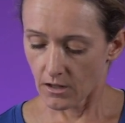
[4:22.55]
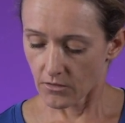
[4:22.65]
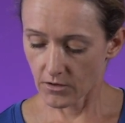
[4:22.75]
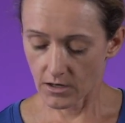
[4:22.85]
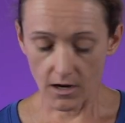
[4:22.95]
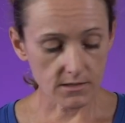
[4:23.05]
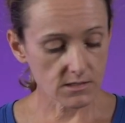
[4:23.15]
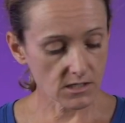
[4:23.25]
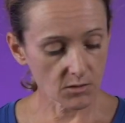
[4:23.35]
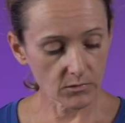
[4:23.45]
There are
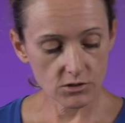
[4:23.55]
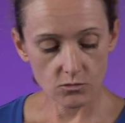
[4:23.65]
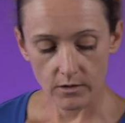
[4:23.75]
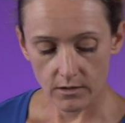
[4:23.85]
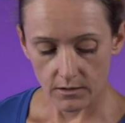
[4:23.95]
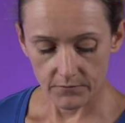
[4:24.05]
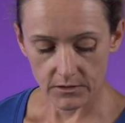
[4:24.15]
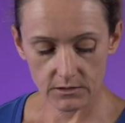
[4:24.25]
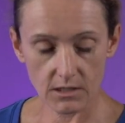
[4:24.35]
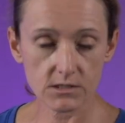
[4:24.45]
some as well
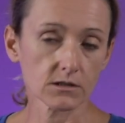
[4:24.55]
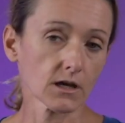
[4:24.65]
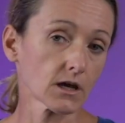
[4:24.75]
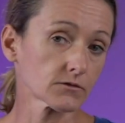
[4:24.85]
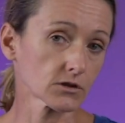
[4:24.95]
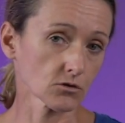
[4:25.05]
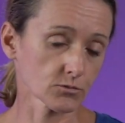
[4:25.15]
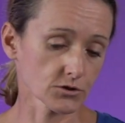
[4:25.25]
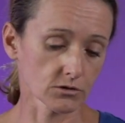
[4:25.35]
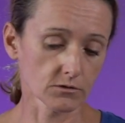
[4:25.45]
that doesn't have that
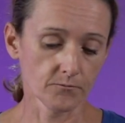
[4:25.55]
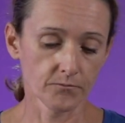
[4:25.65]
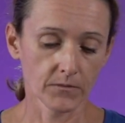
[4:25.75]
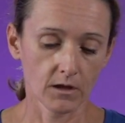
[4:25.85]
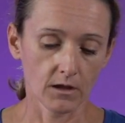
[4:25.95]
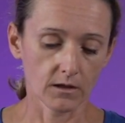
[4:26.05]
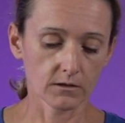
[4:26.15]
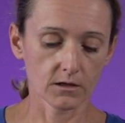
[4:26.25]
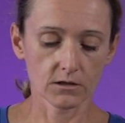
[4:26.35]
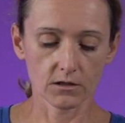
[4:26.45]
option,
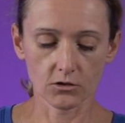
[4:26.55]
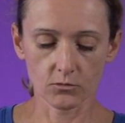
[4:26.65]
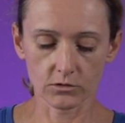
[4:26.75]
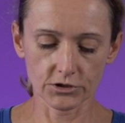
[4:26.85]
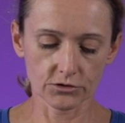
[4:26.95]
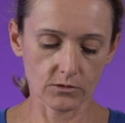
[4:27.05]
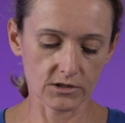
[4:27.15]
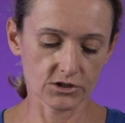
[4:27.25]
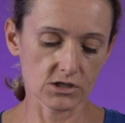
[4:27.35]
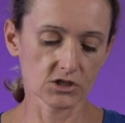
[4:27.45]
and then you will need to
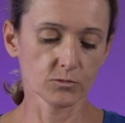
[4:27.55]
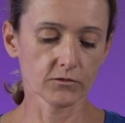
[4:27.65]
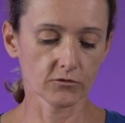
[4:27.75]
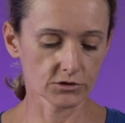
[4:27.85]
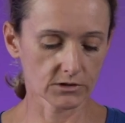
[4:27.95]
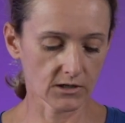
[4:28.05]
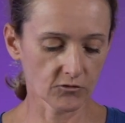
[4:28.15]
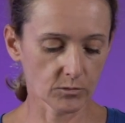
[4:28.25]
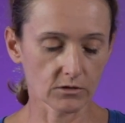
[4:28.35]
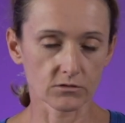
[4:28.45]
adjust it before the
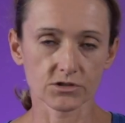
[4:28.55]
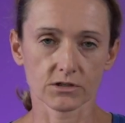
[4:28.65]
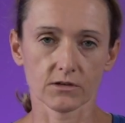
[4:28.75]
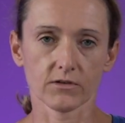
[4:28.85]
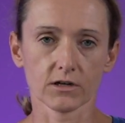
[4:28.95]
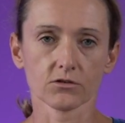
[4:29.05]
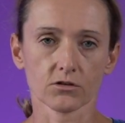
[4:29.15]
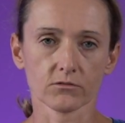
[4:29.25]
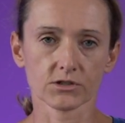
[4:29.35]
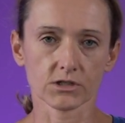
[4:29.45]
dive because the
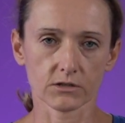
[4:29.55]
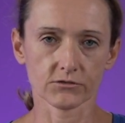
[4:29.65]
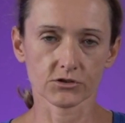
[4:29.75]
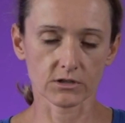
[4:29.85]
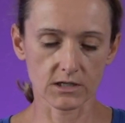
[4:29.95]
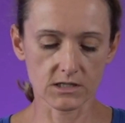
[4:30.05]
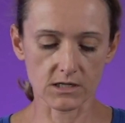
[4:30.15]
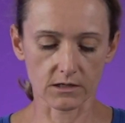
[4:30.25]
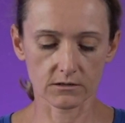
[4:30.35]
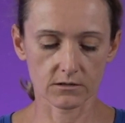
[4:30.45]
Velcro itself is on the inside.